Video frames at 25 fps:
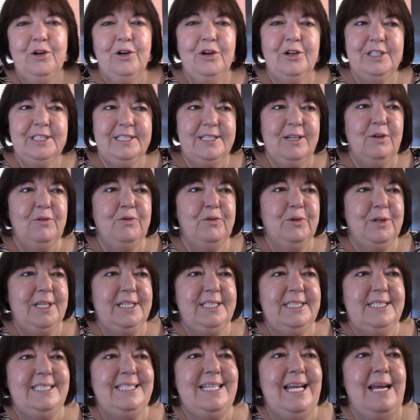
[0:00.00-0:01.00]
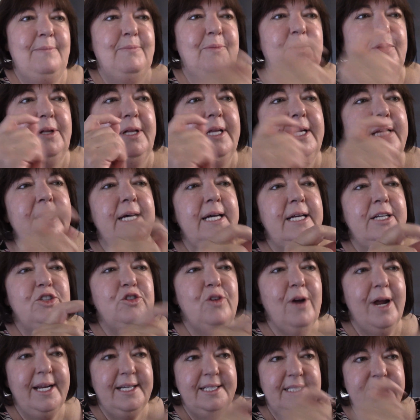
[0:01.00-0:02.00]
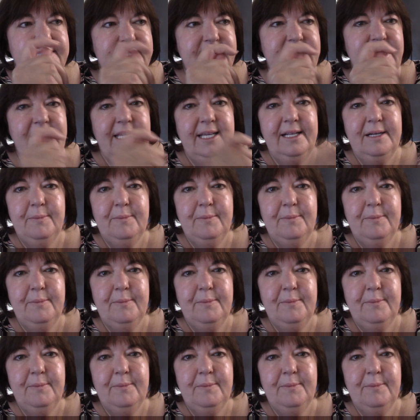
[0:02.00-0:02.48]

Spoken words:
herself with a staple trying to take it